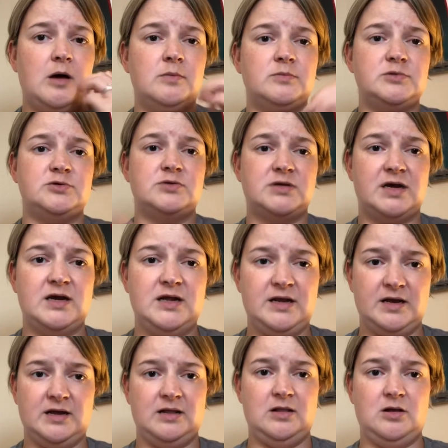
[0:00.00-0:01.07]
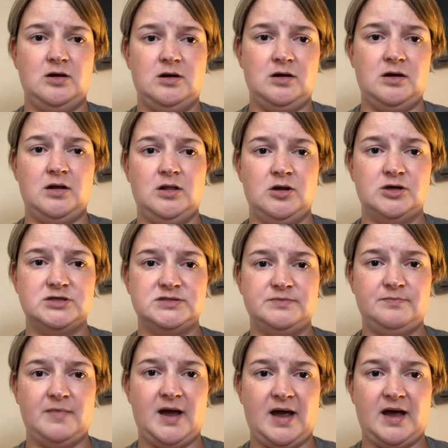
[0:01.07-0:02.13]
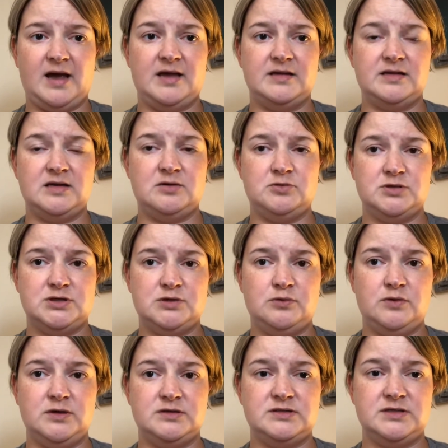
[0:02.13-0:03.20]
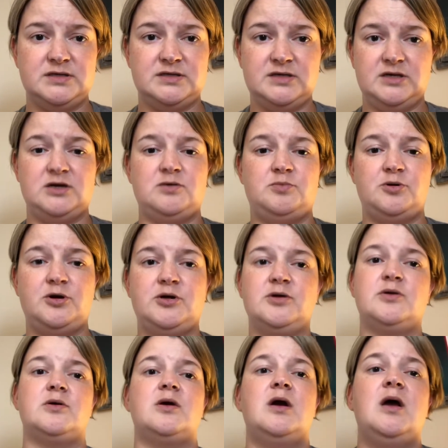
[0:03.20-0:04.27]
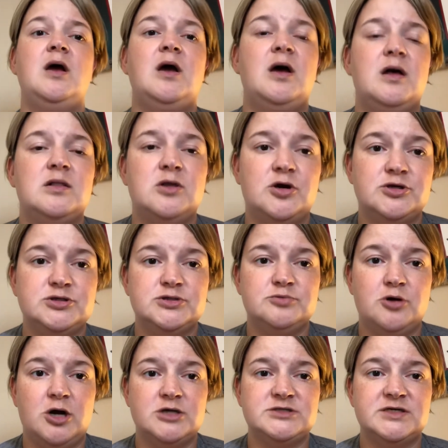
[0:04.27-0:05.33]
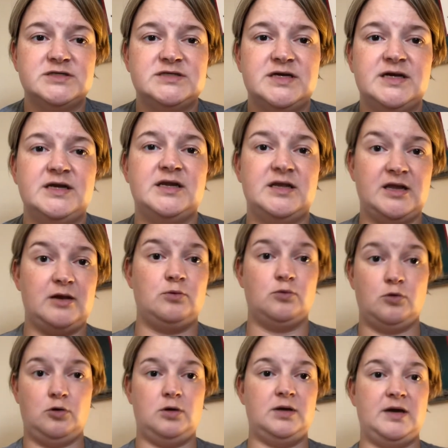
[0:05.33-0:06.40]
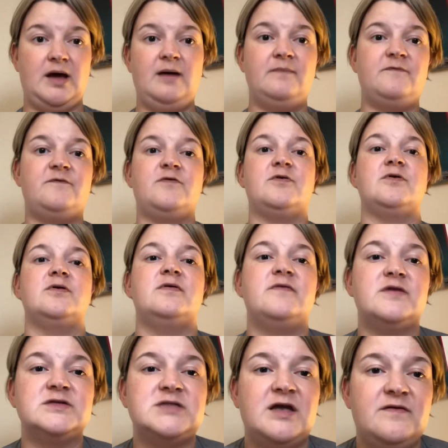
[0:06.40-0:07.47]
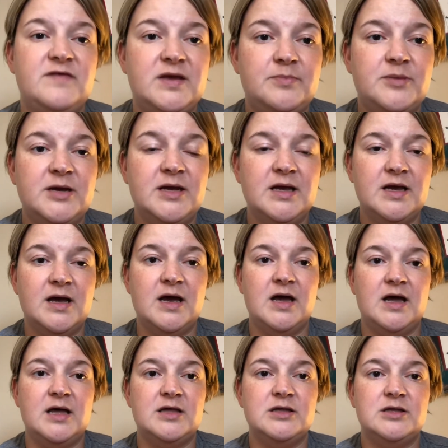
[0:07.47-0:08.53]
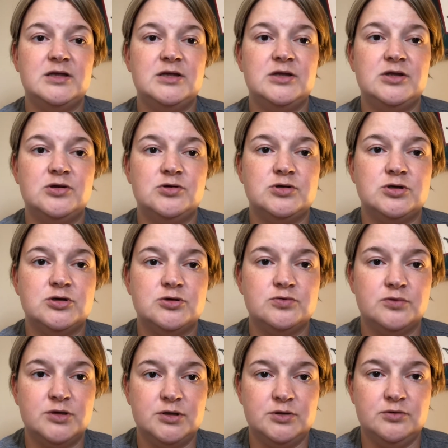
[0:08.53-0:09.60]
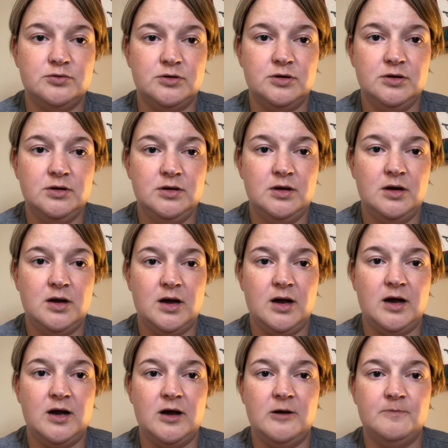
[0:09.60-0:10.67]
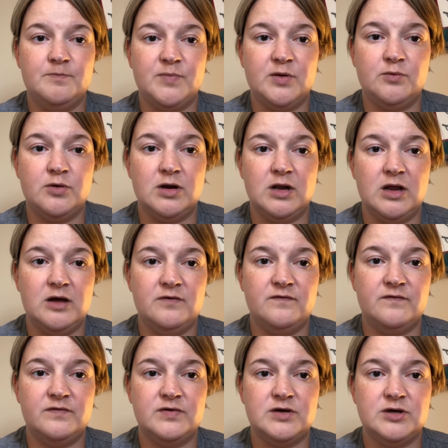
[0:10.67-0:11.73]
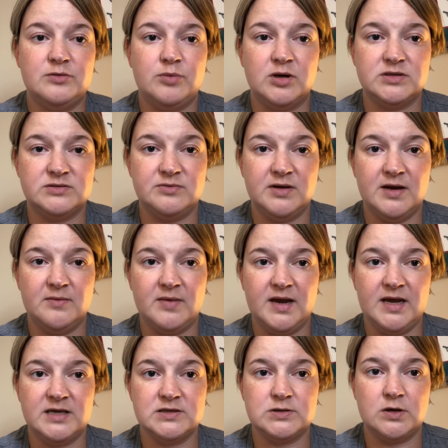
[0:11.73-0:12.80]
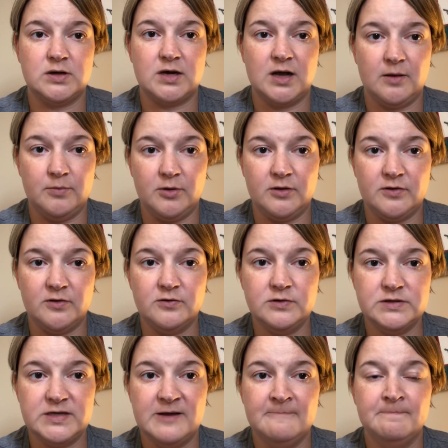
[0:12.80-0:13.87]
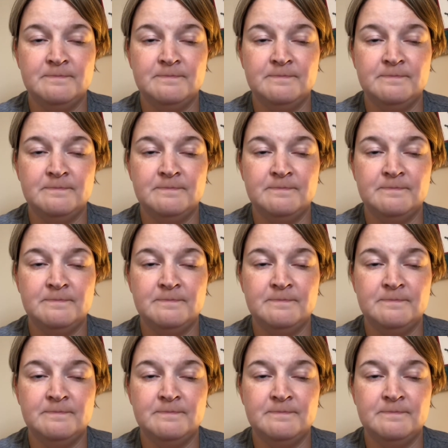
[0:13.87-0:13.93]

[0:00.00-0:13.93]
So it's kind of like a large mat that was quilted that you could put your larger projects in and then roll it up for safekeeping. Those looked really cool, and would love to possibly get my hands on a couple of those.